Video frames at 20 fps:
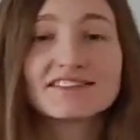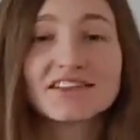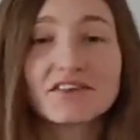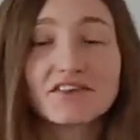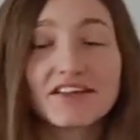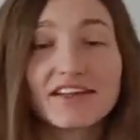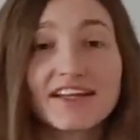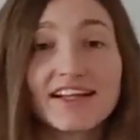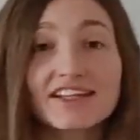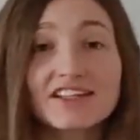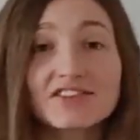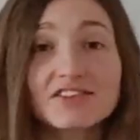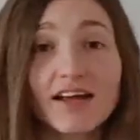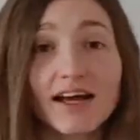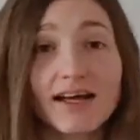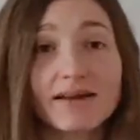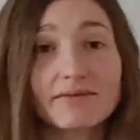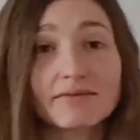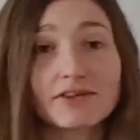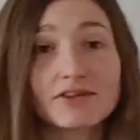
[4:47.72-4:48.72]
So the next
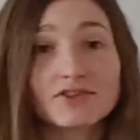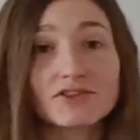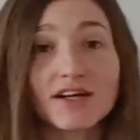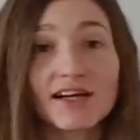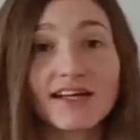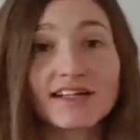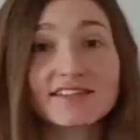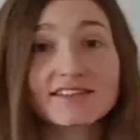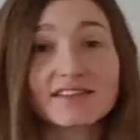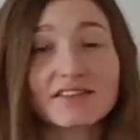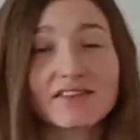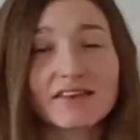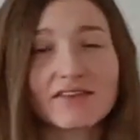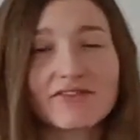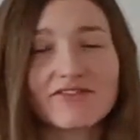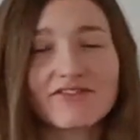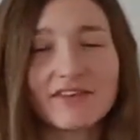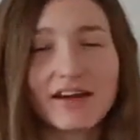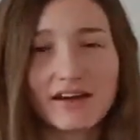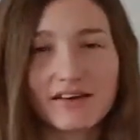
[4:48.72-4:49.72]
time you're trying
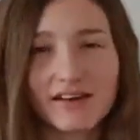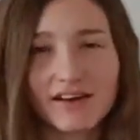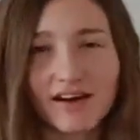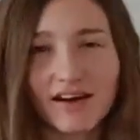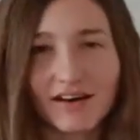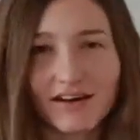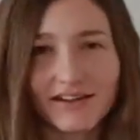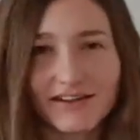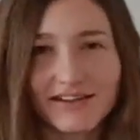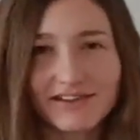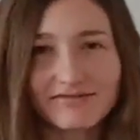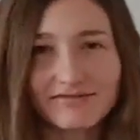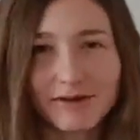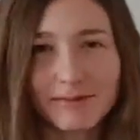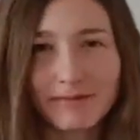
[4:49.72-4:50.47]
something very hard,